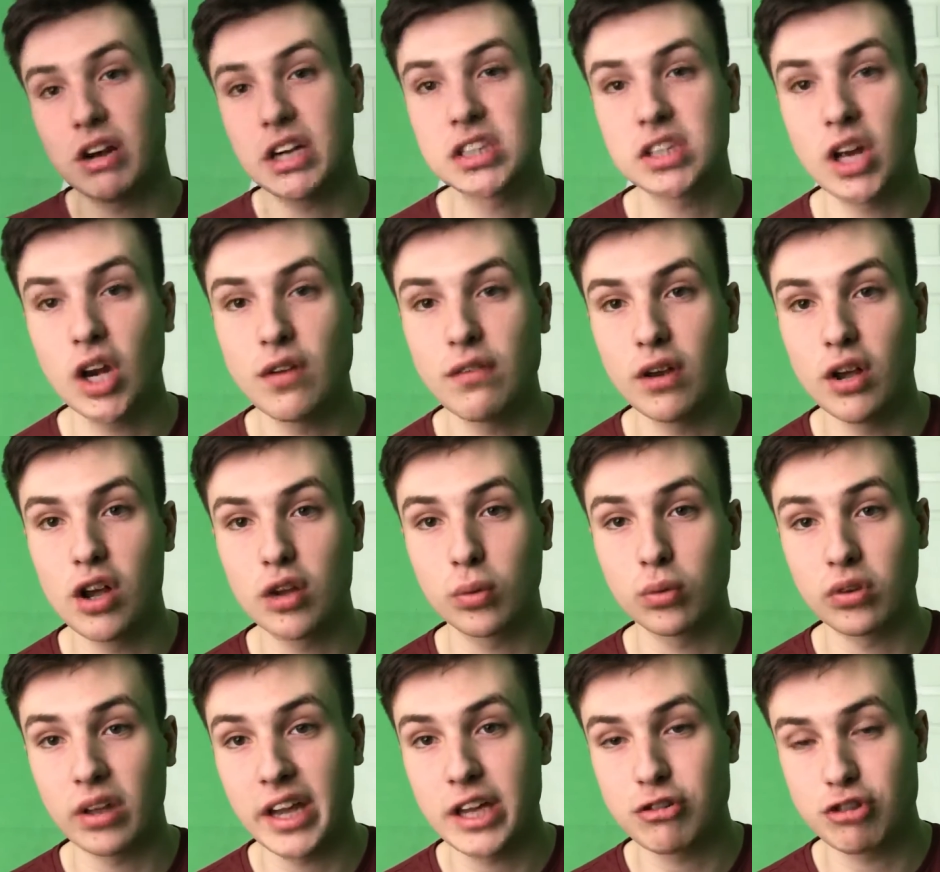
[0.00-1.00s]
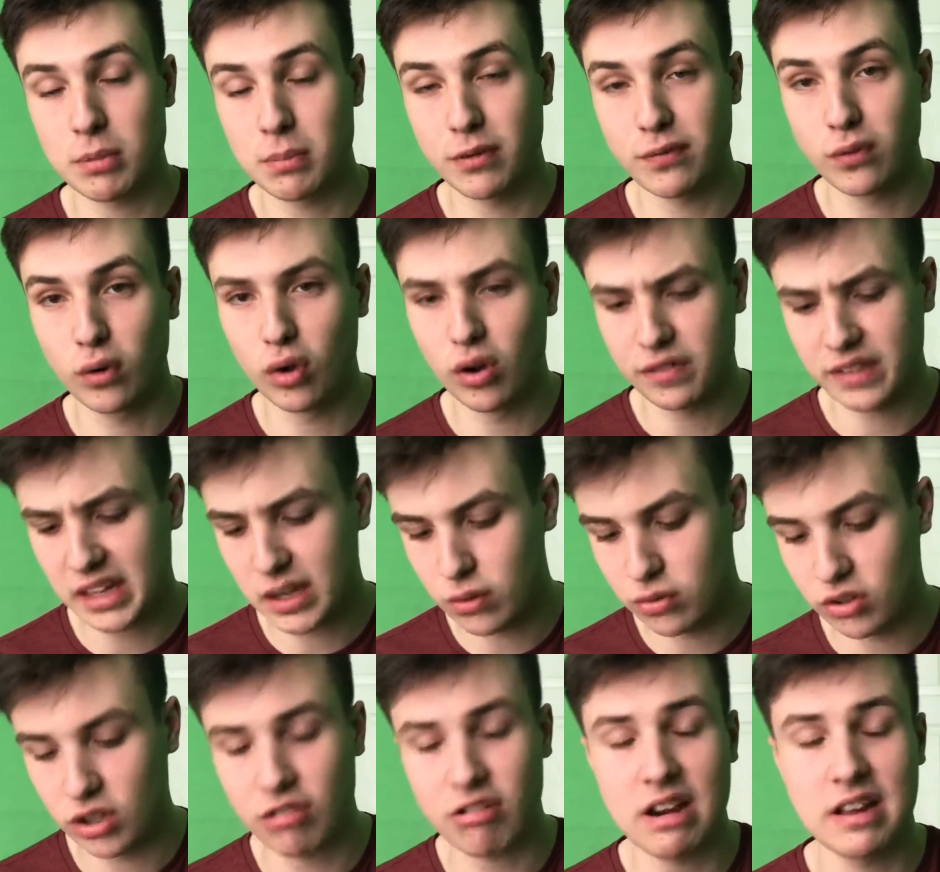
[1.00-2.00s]
race over hurdles at Aintree before. I think it
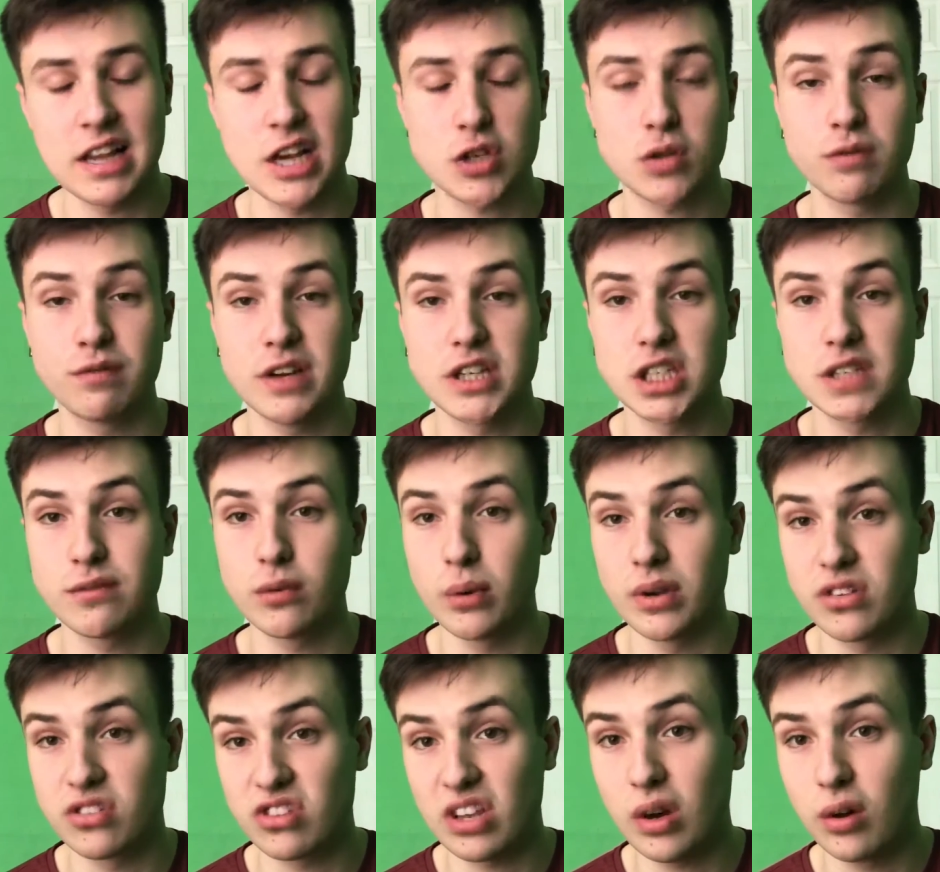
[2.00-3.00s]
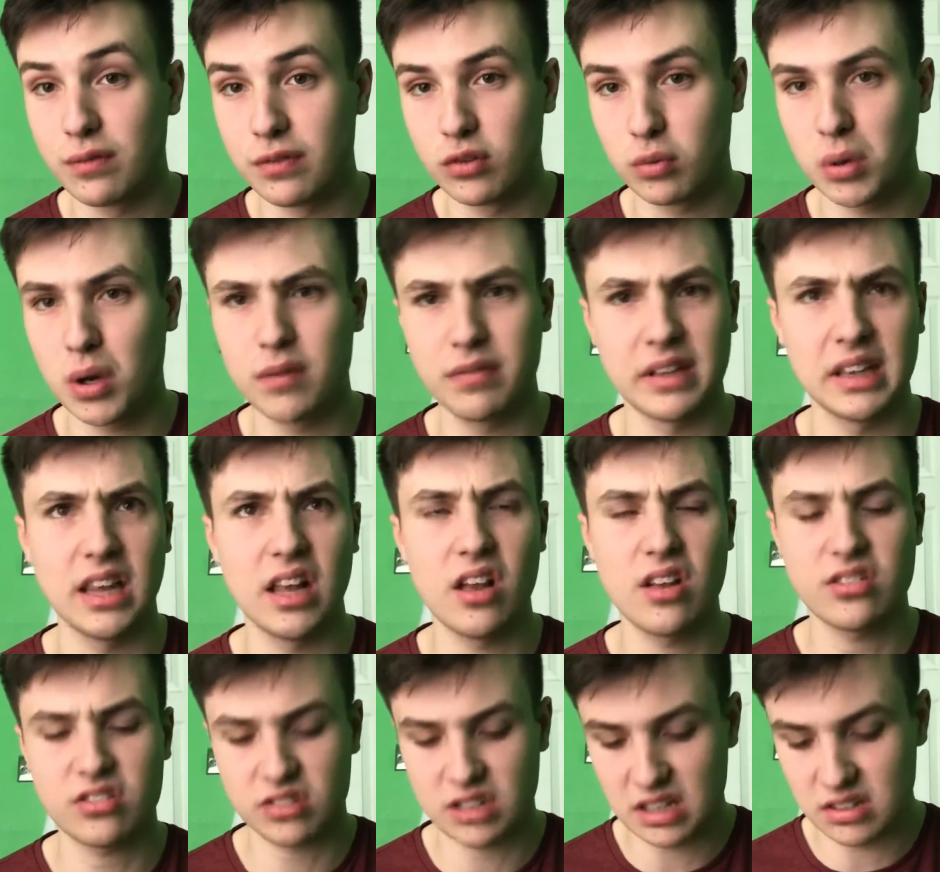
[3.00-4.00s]
was at the Grand National Festival itself as well, I think
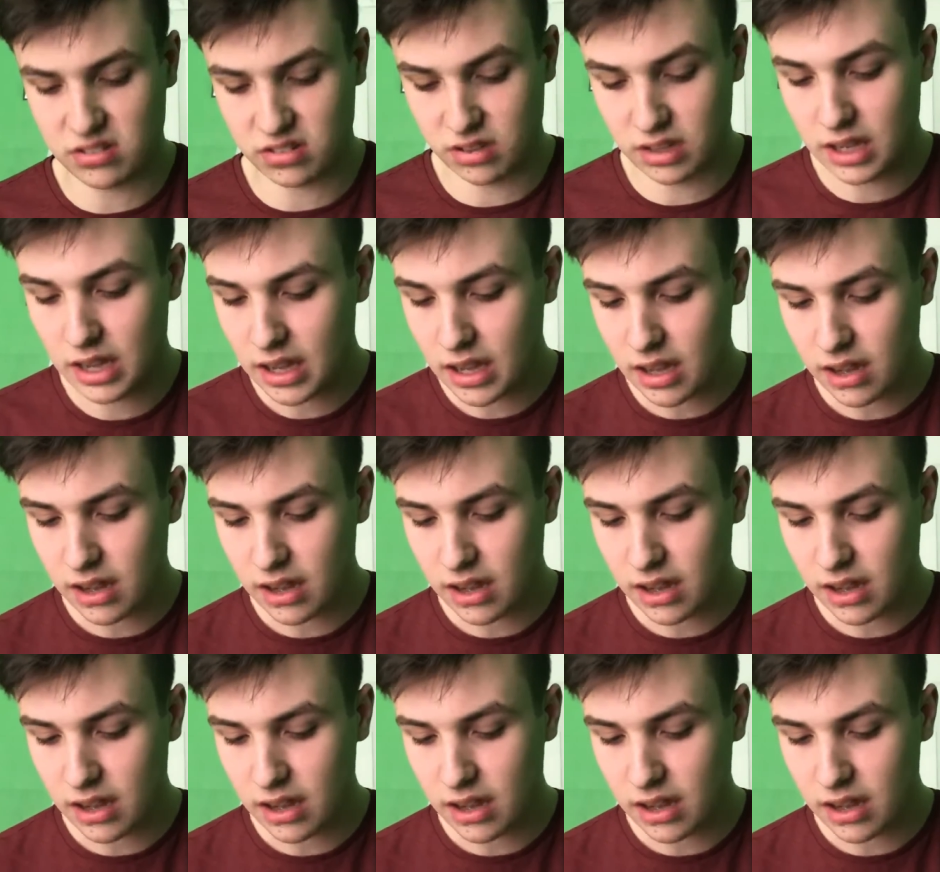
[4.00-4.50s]
last season.